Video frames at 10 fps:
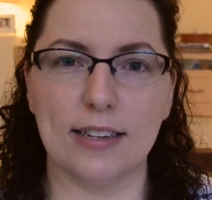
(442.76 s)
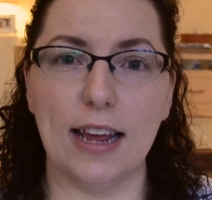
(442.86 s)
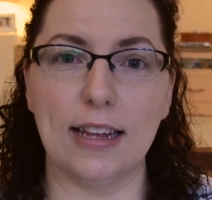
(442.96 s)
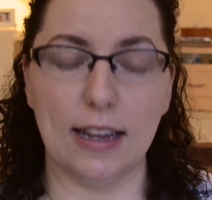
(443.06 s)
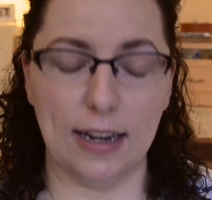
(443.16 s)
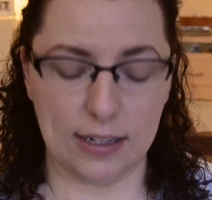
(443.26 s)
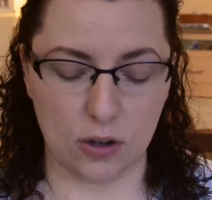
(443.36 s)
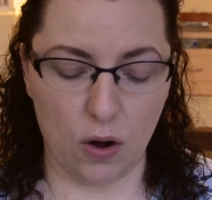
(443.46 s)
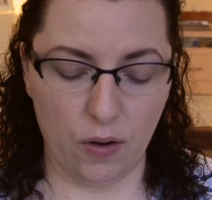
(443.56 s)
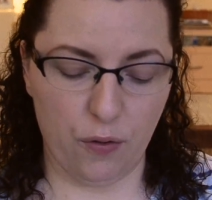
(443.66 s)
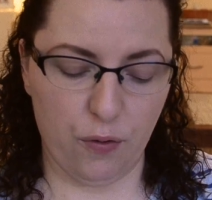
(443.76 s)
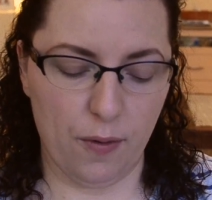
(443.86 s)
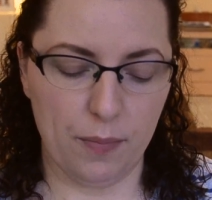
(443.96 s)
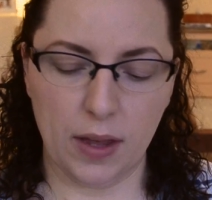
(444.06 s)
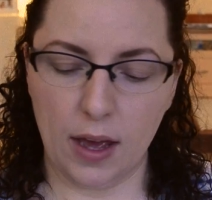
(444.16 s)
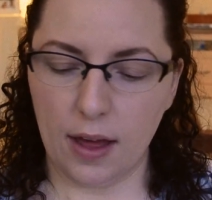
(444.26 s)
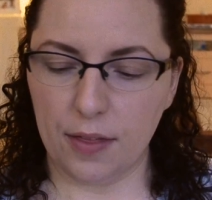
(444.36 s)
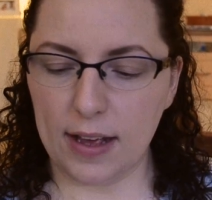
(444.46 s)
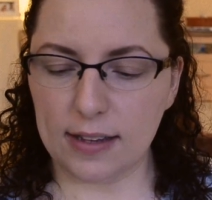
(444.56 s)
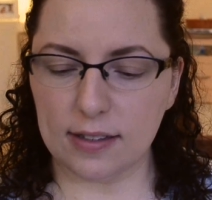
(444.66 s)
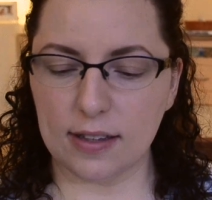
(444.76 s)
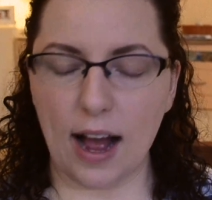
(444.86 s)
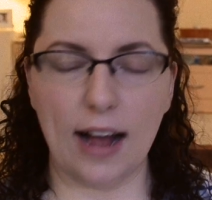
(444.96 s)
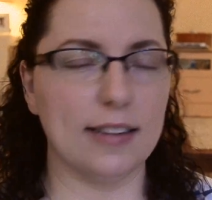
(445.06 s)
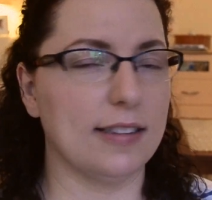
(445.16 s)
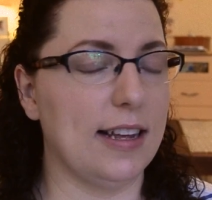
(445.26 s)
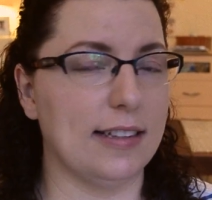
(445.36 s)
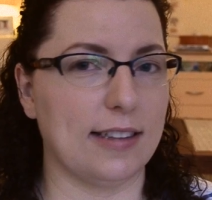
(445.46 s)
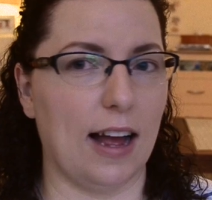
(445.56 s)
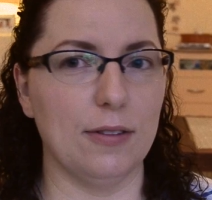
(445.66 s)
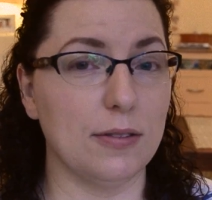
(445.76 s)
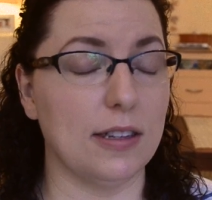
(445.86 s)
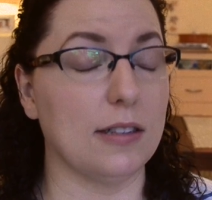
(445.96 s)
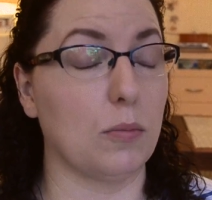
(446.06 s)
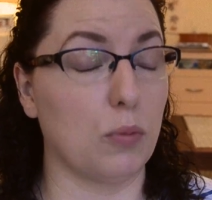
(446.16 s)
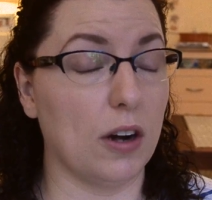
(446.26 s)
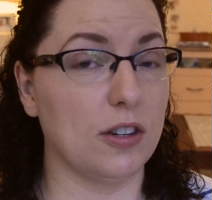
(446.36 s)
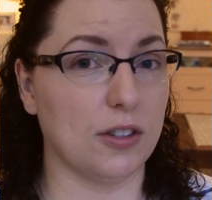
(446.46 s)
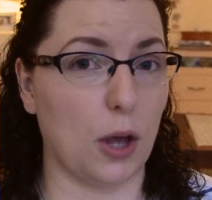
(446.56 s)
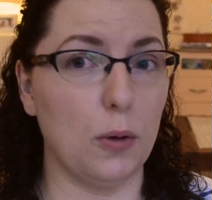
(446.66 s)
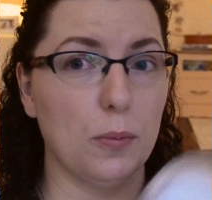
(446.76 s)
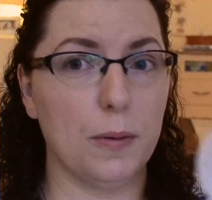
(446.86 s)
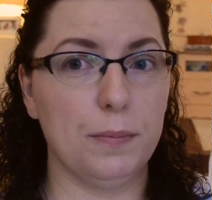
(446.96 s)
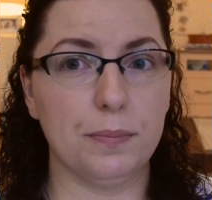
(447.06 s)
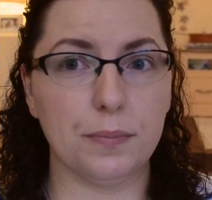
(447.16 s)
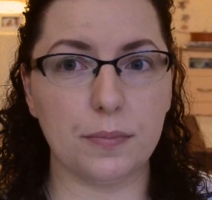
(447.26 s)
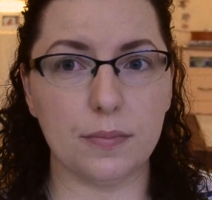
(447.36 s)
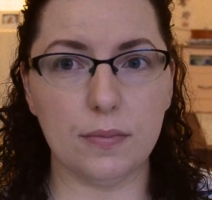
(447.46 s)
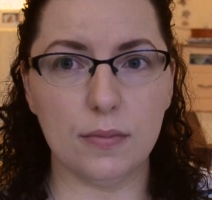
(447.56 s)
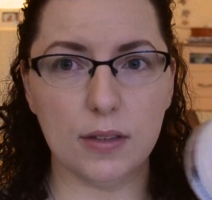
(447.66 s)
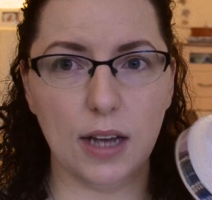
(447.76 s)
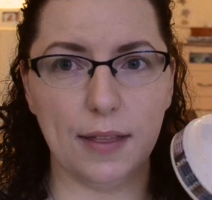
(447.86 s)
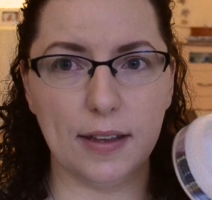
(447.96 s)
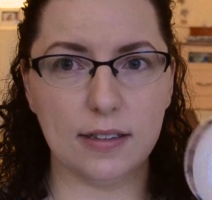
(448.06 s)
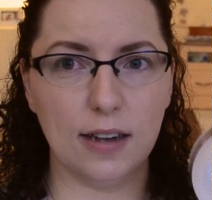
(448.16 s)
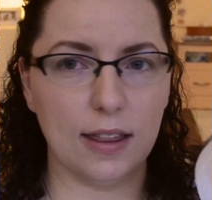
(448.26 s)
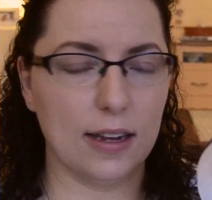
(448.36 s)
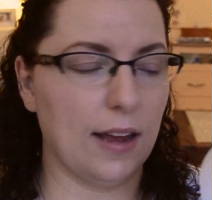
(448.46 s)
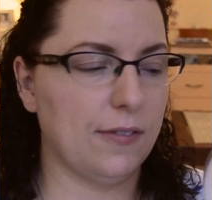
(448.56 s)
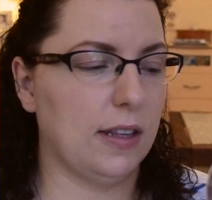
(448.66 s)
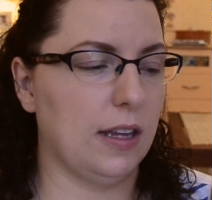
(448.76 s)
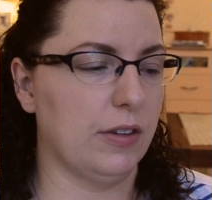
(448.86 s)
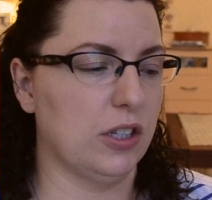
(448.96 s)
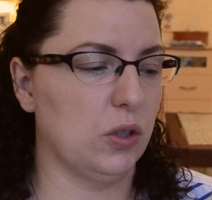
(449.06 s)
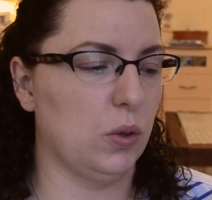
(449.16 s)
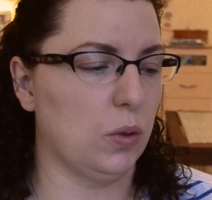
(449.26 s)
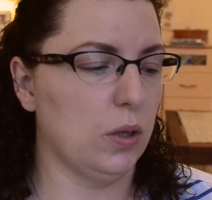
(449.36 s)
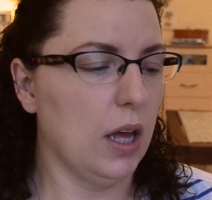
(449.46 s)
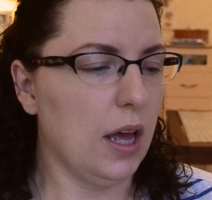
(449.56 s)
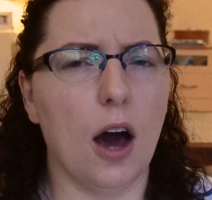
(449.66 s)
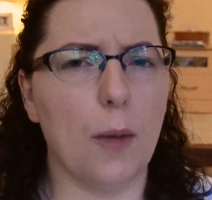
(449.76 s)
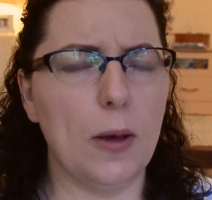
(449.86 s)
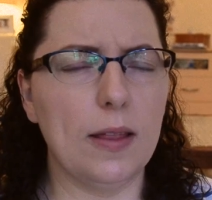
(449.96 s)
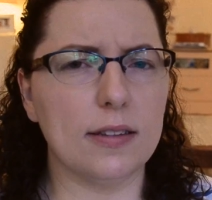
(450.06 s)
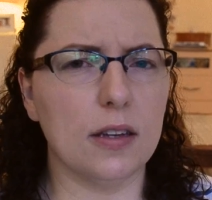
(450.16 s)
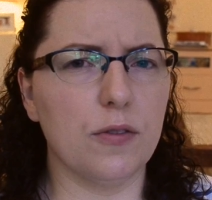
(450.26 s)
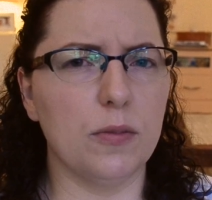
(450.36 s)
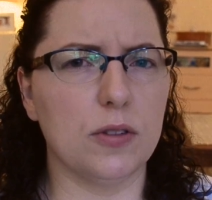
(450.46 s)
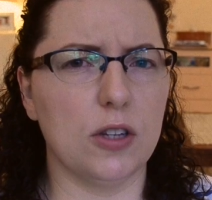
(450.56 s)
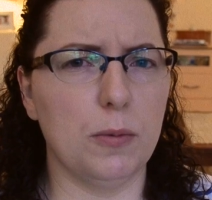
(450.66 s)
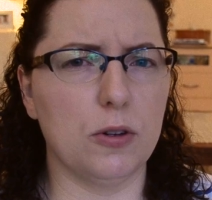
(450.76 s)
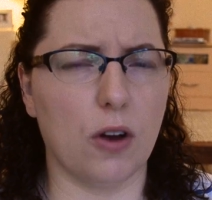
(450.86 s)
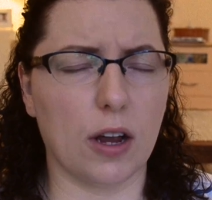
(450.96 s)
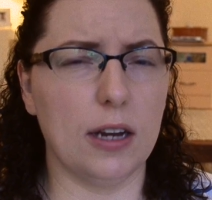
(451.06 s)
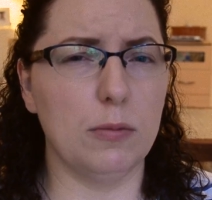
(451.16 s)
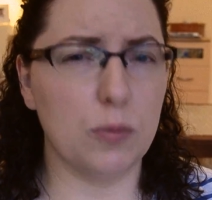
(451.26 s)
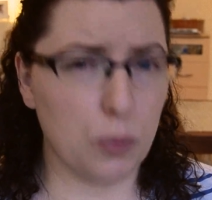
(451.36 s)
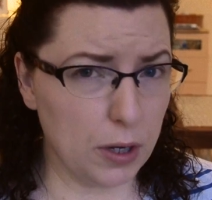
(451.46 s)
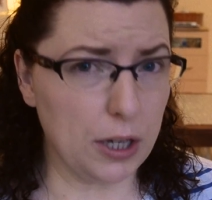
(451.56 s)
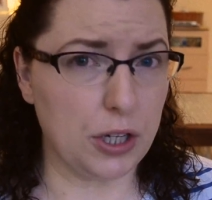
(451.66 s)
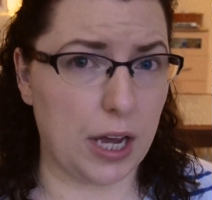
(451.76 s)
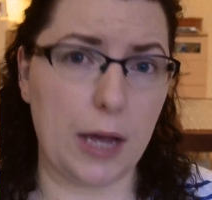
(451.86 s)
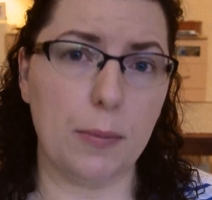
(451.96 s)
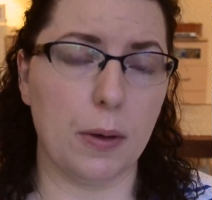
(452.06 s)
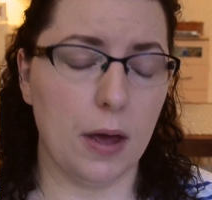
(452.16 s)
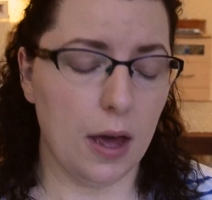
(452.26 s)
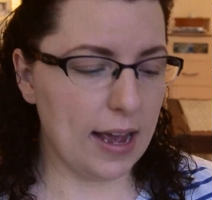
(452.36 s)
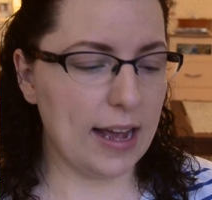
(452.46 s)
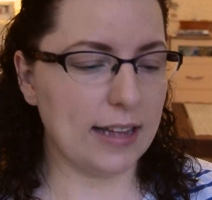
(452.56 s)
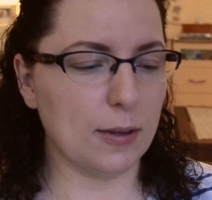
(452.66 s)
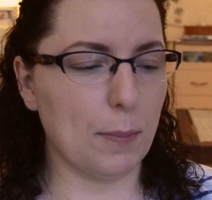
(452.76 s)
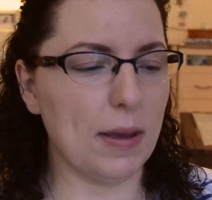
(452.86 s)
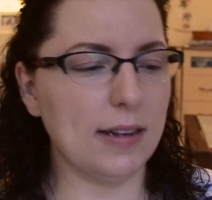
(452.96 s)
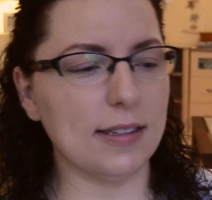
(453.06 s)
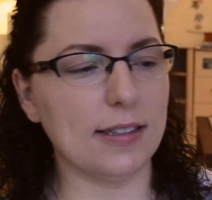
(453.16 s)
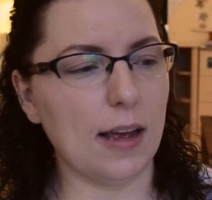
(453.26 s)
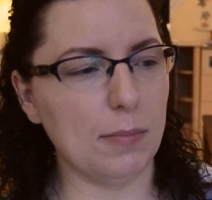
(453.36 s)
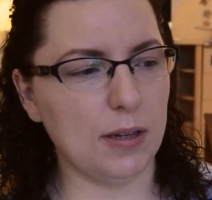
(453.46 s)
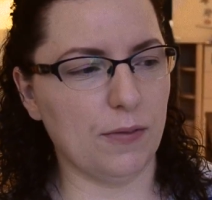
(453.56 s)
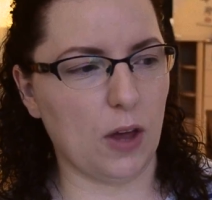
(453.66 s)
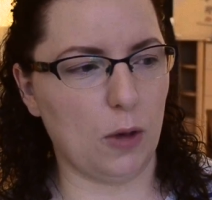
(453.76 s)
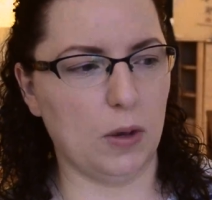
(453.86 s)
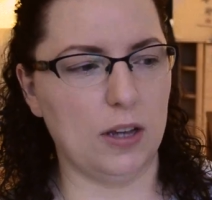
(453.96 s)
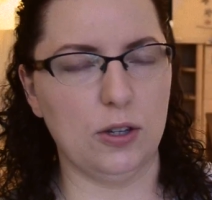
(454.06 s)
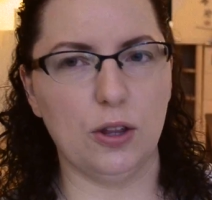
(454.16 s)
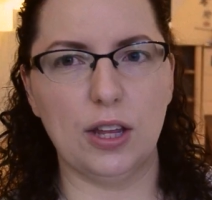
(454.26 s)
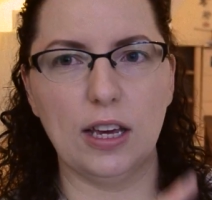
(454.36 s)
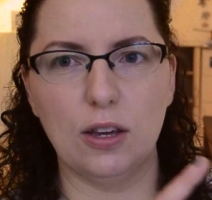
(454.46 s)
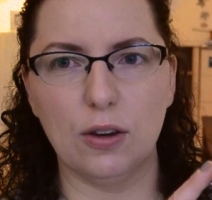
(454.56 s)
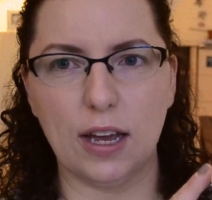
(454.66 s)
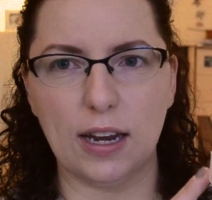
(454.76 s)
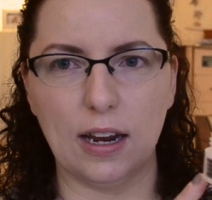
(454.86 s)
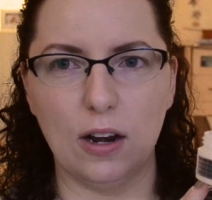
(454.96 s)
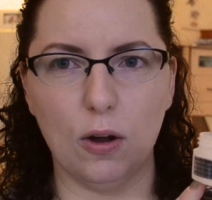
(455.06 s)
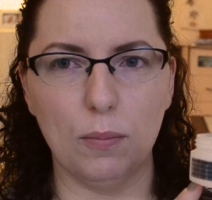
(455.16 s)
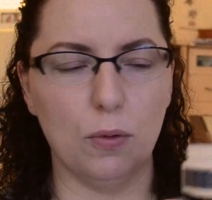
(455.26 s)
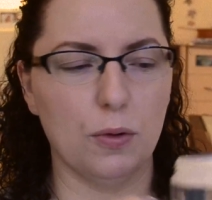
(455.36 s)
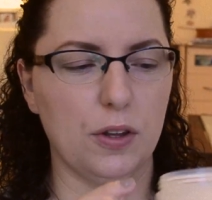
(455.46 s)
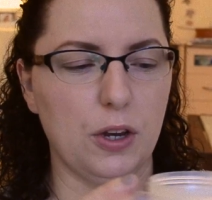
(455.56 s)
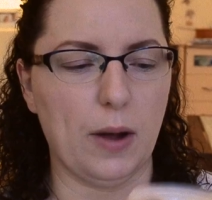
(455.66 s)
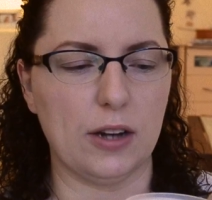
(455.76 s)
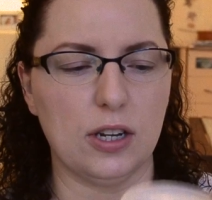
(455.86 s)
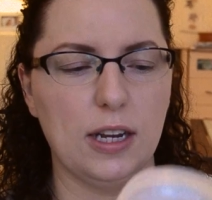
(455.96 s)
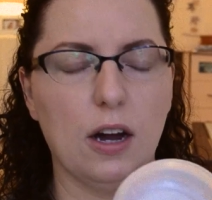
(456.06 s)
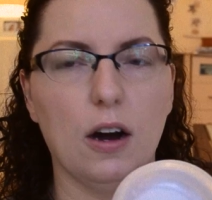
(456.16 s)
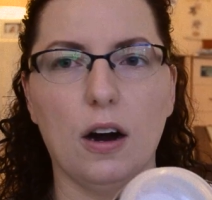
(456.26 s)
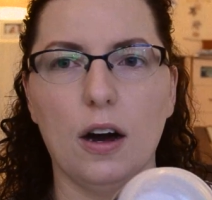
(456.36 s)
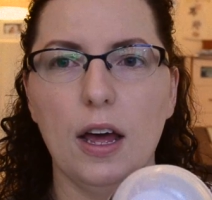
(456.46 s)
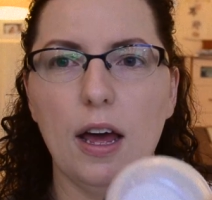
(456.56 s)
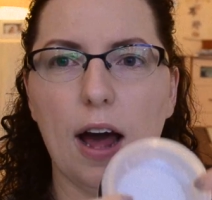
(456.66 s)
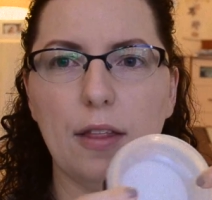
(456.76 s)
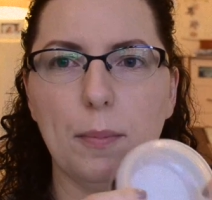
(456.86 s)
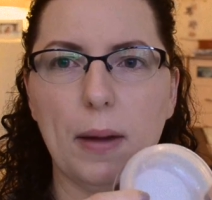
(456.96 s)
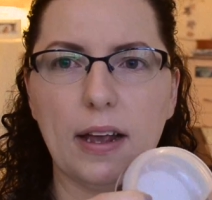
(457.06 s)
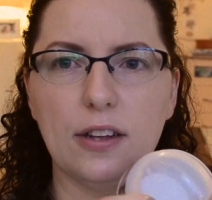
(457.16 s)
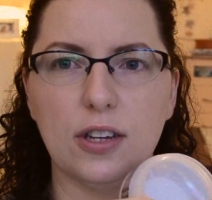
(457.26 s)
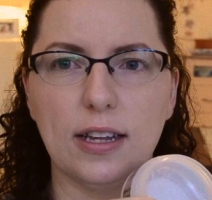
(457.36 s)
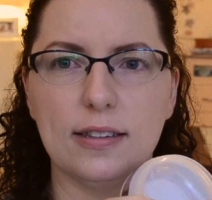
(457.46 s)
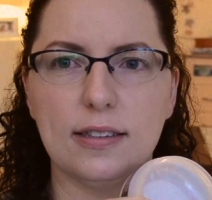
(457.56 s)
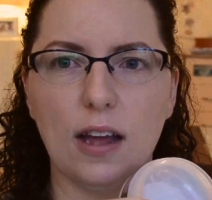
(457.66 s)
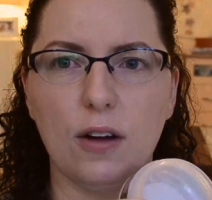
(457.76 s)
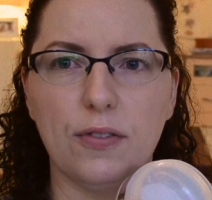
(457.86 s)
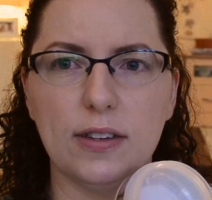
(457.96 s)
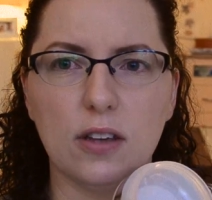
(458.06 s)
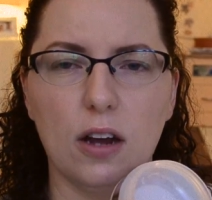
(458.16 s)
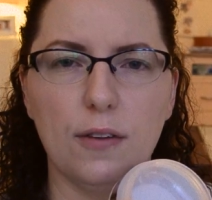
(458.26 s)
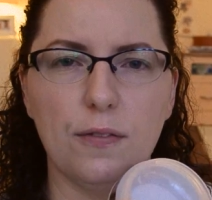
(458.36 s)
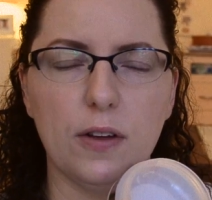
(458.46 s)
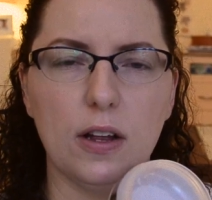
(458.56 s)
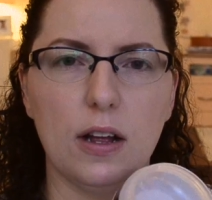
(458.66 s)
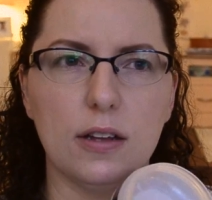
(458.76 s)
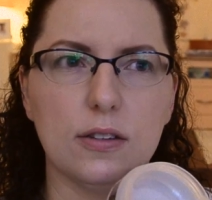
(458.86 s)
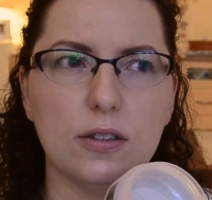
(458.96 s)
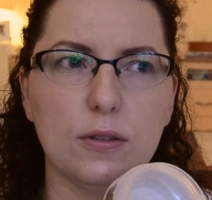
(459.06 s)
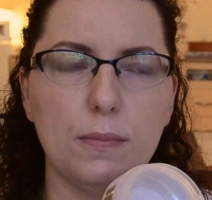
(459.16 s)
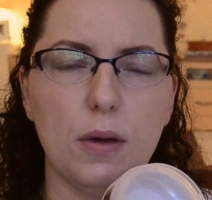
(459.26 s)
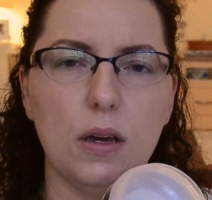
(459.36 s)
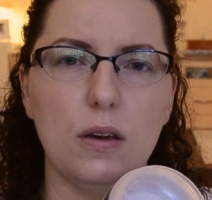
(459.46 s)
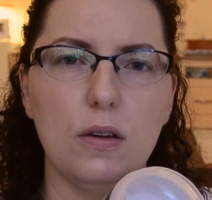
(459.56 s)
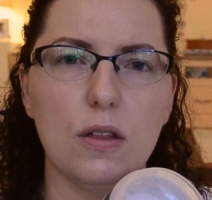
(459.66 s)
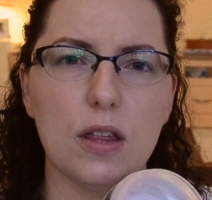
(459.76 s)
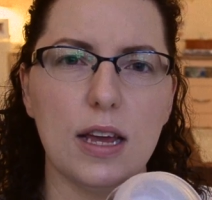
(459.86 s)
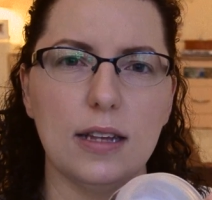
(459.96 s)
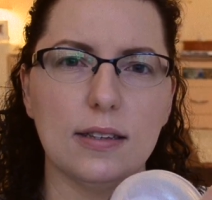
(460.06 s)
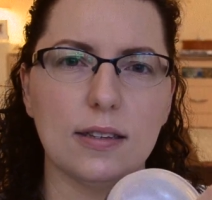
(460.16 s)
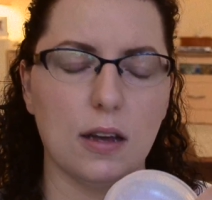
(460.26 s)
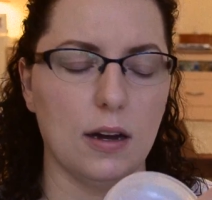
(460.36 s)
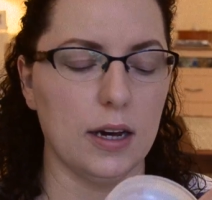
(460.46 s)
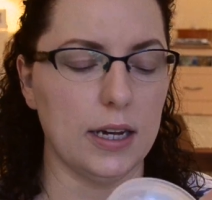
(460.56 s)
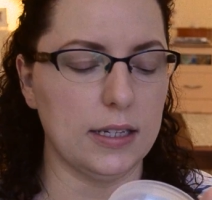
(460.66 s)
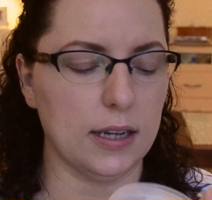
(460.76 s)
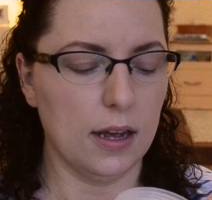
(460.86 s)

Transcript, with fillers: take the lid off. This, as it sounds, is a brush soap and there's nothing left in there at all. I picked this up from Superdrug and it was pretty cheap. It's a bit deceptive though because you think you're getting a lot more than you actually are and the packaging itself is kind of smooth inside